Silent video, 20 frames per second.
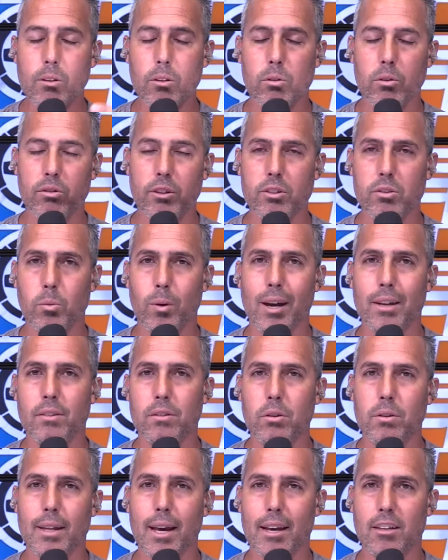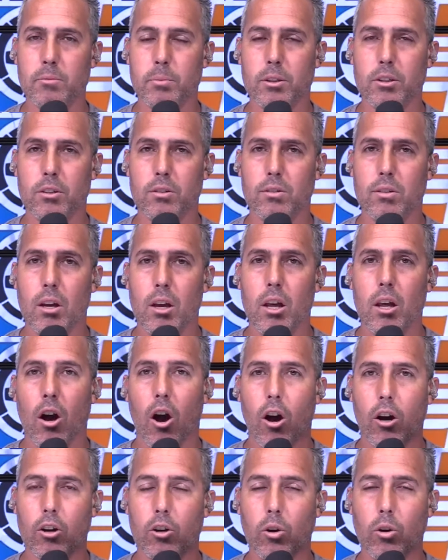The reason why I do that is because
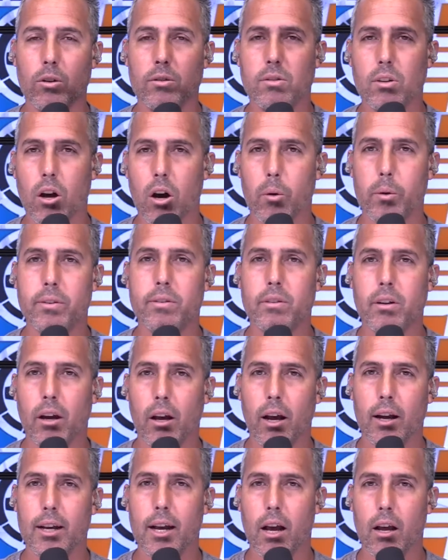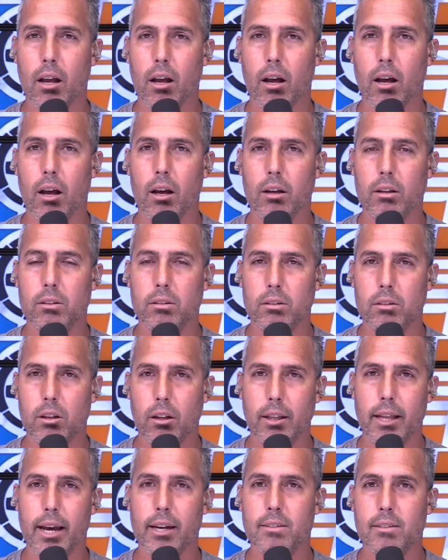our goal is to always
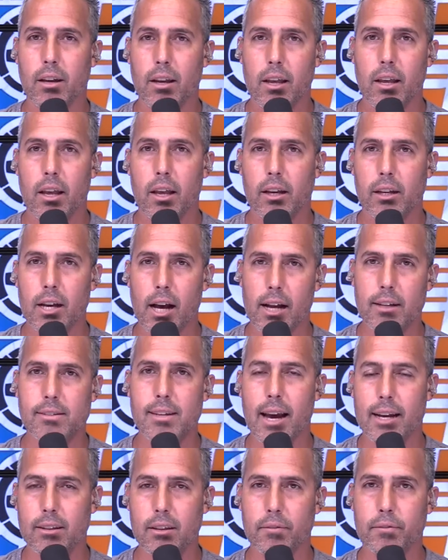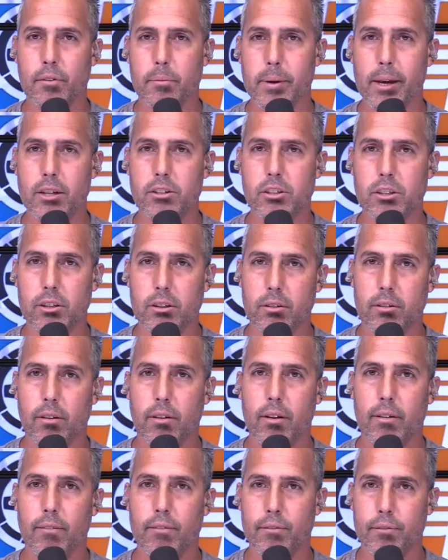collect contact information,
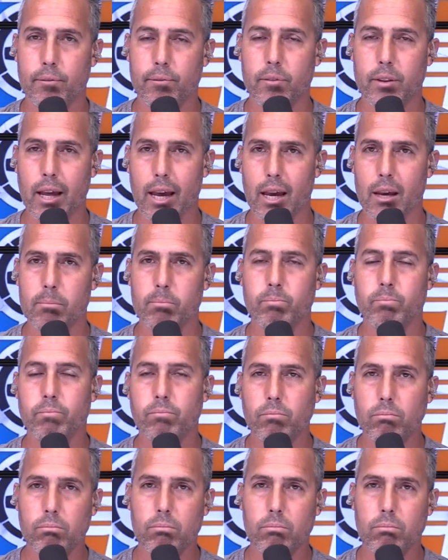name,